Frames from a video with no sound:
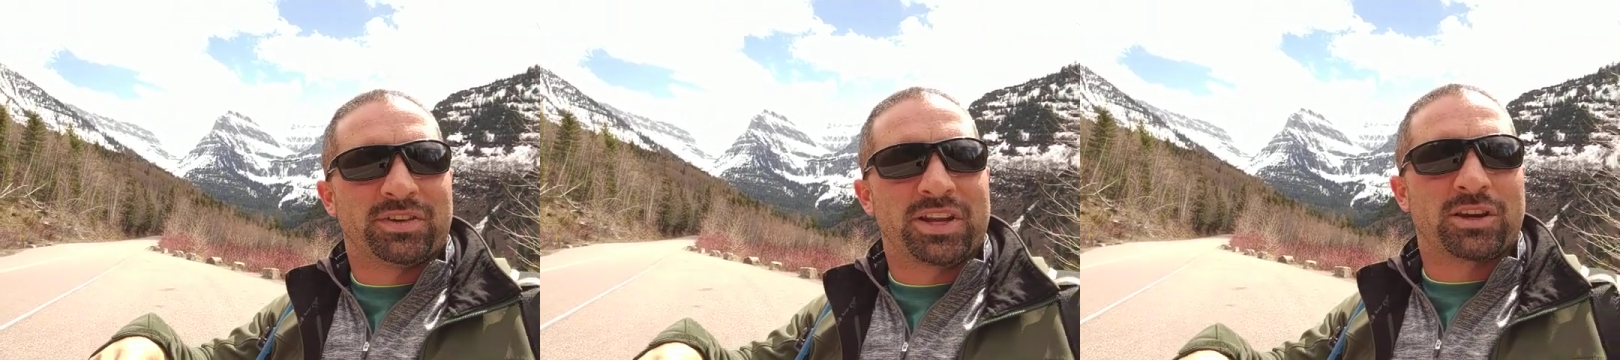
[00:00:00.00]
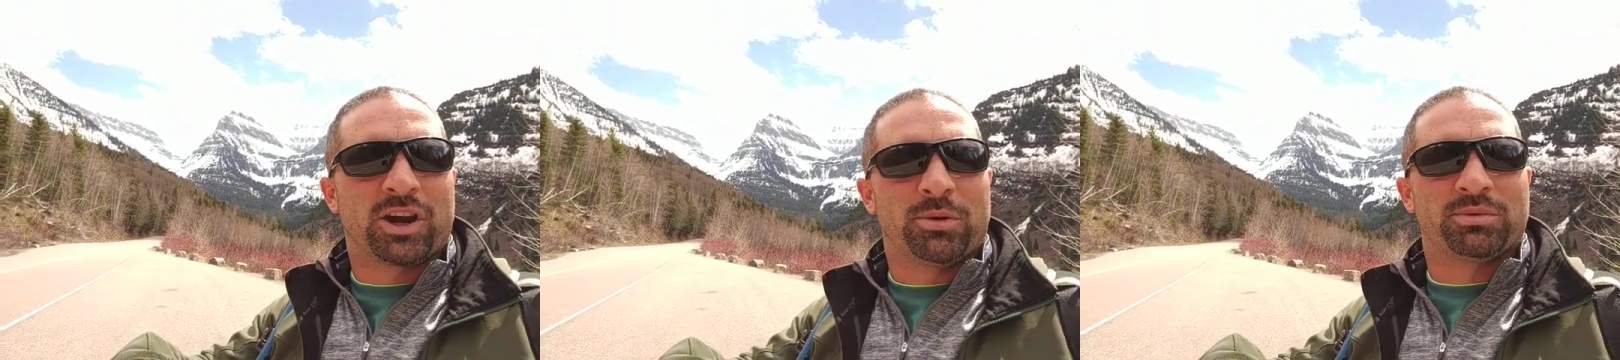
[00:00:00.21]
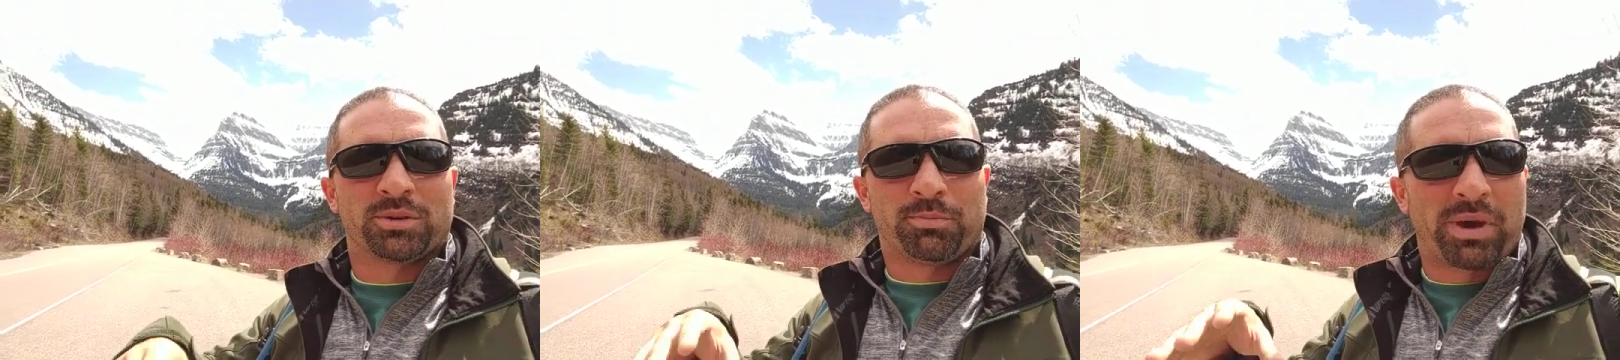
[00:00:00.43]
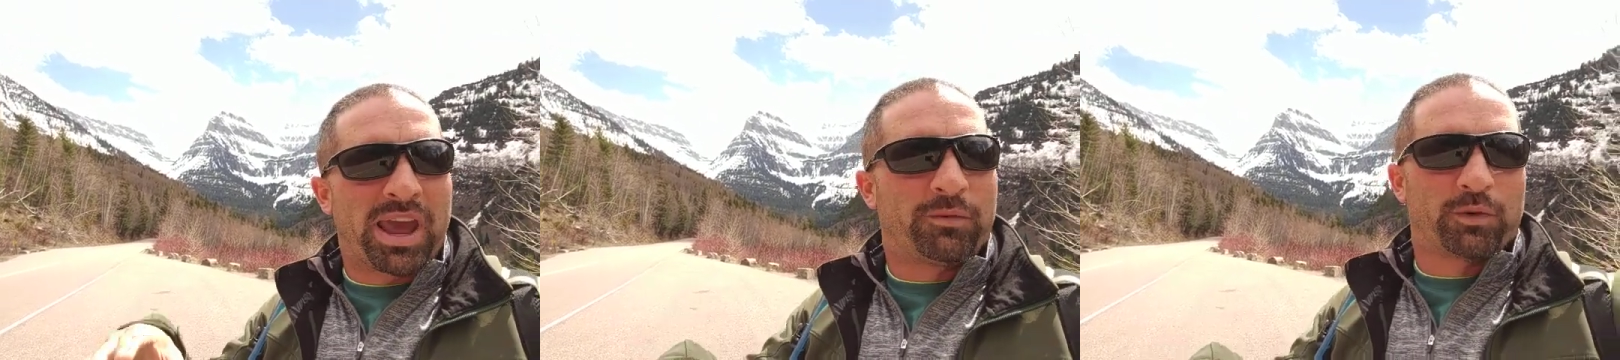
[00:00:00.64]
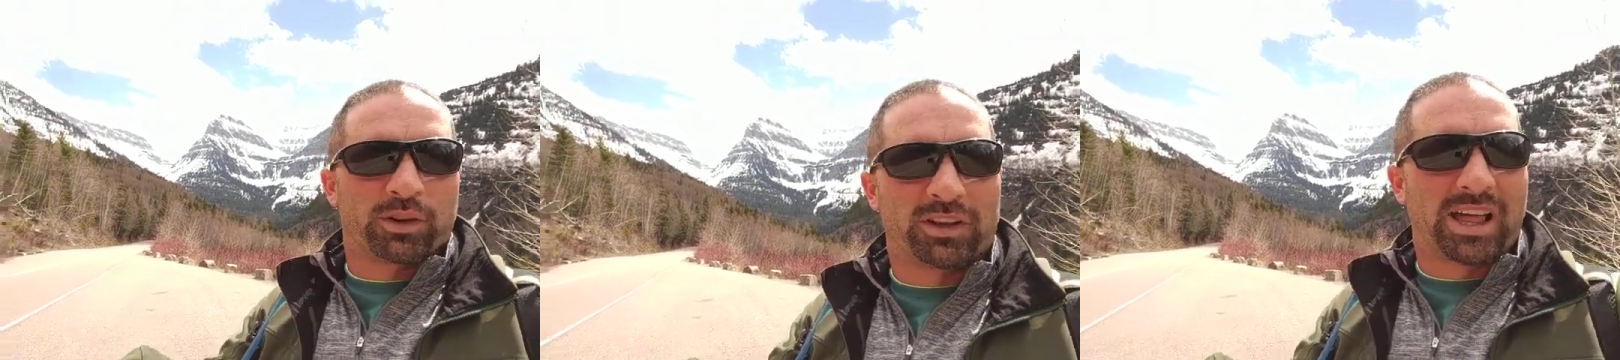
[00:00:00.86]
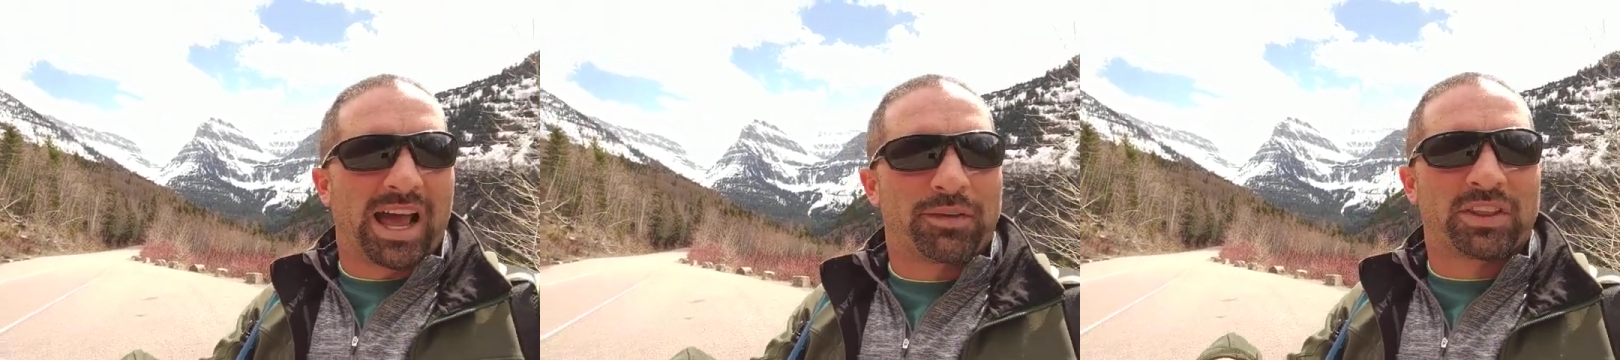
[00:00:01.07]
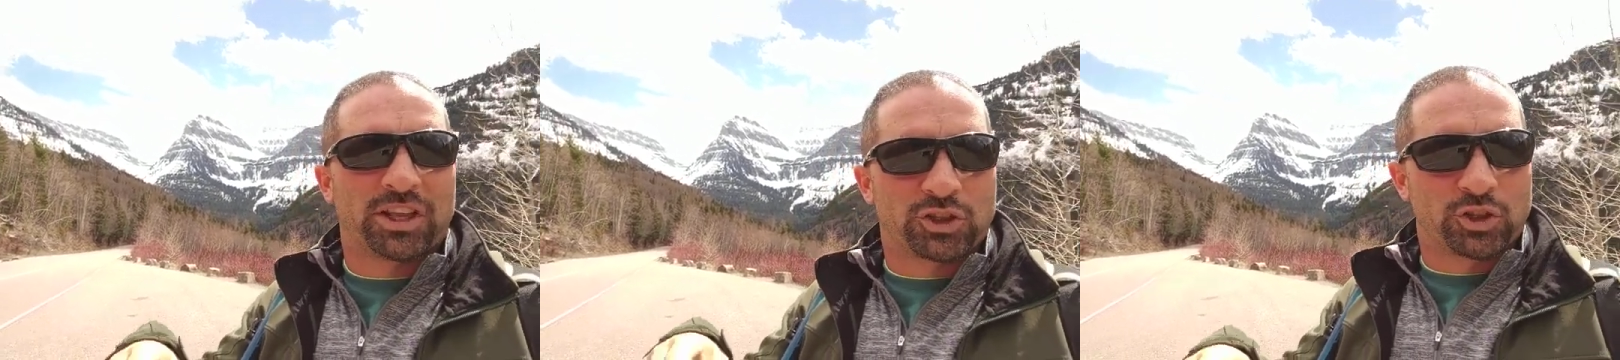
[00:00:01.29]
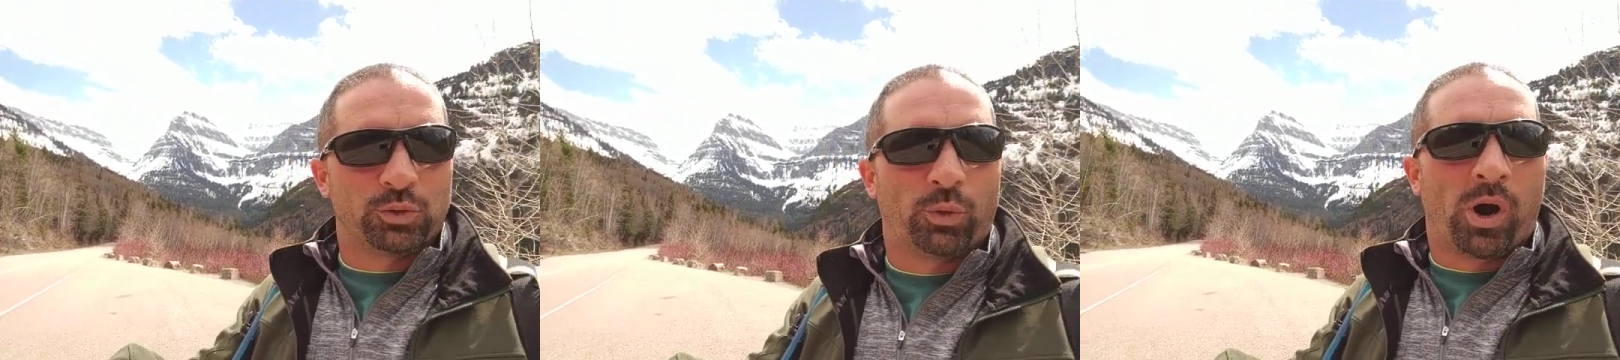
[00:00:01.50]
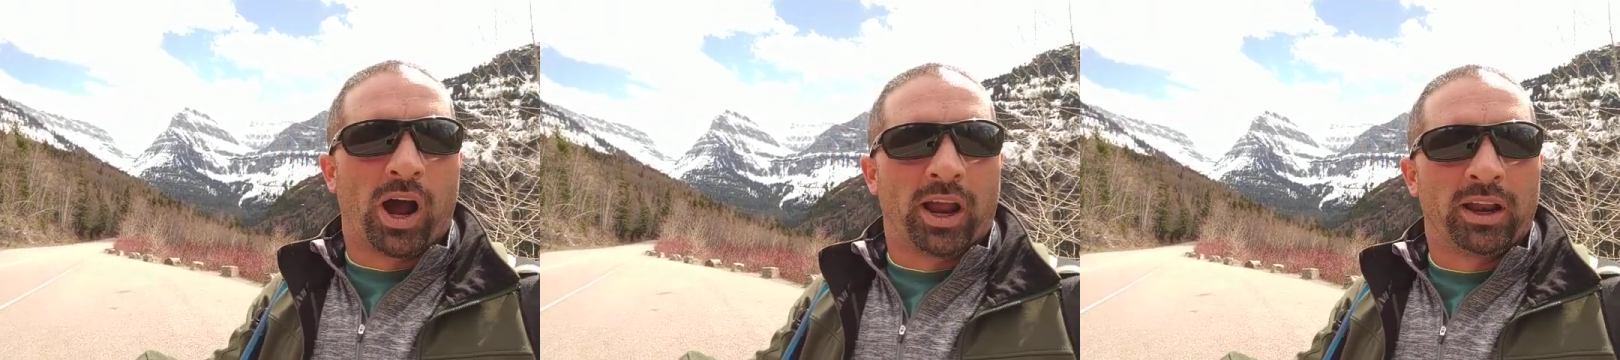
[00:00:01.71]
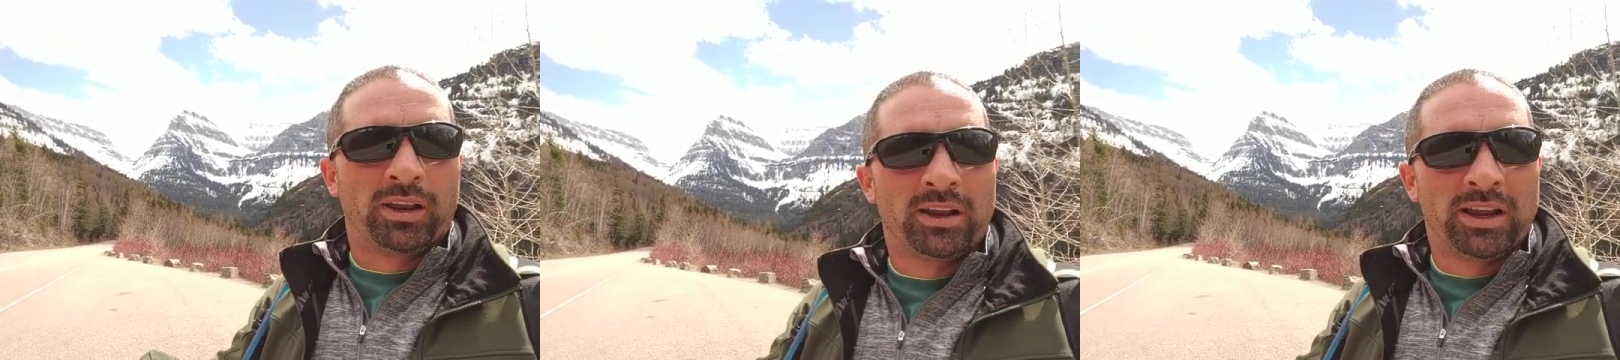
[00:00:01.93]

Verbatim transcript: income to pay for the life that you want,